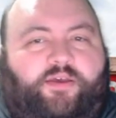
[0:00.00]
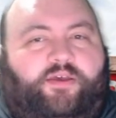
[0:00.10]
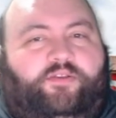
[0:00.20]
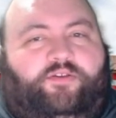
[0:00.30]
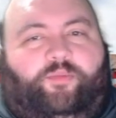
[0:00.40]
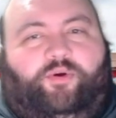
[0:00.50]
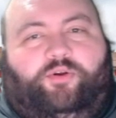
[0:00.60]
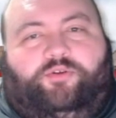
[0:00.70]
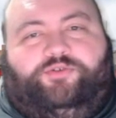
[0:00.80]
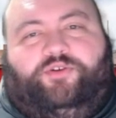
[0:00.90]
to more
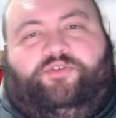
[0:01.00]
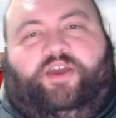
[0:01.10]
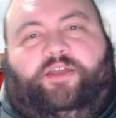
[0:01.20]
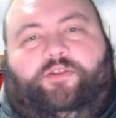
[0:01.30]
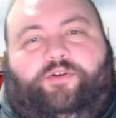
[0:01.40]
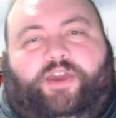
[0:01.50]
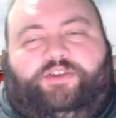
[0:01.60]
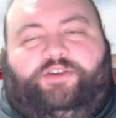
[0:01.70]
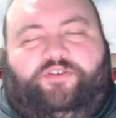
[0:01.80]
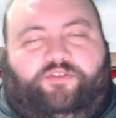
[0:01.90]
neutral site
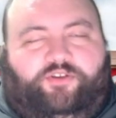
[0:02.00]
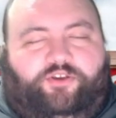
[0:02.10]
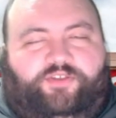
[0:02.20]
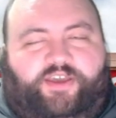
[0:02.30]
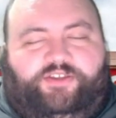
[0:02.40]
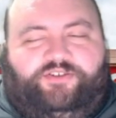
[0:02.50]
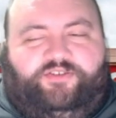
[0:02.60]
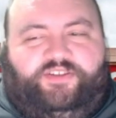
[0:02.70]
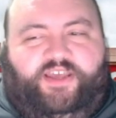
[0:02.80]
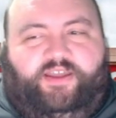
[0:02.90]
locations, or do you think it should
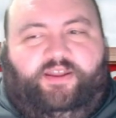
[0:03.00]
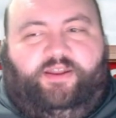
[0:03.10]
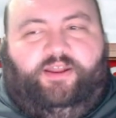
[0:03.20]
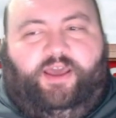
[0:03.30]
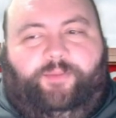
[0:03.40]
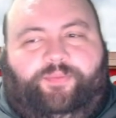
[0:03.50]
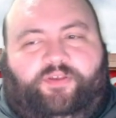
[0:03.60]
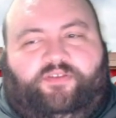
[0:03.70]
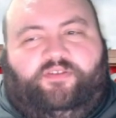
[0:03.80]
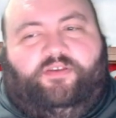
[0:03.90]
stay in
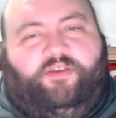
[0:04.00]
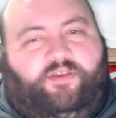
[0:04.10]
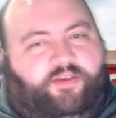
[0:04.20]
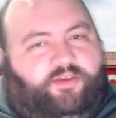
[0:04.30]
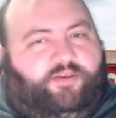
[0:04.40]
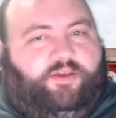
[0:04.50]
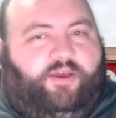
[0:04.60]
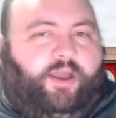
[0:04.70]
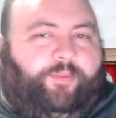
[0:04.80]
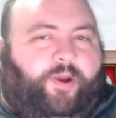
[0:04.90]
Indianapolis?
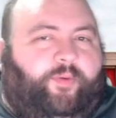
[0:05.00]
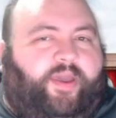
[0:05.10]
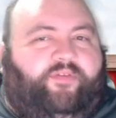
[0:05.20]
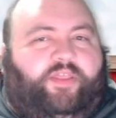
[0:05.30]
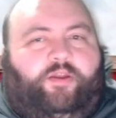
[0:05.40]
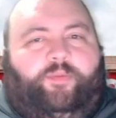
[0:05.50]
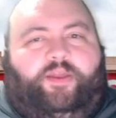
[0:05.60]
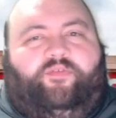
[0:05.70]
I probably have a little bit of a